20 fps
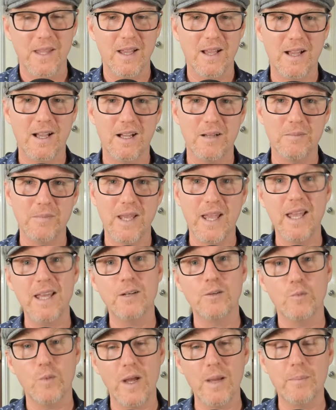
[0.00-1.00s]
um,
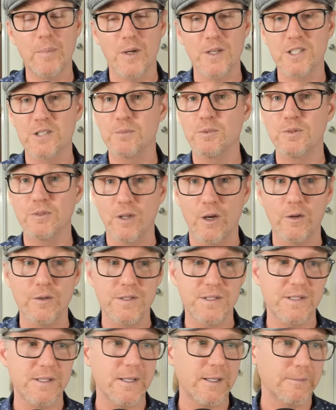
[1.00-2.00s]
and where possible,
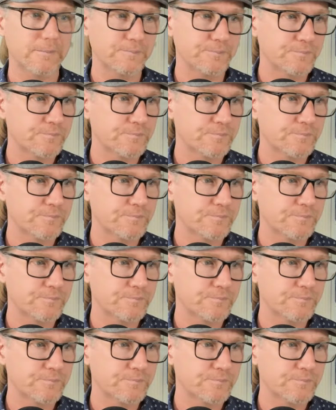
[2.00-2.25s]
don't sing.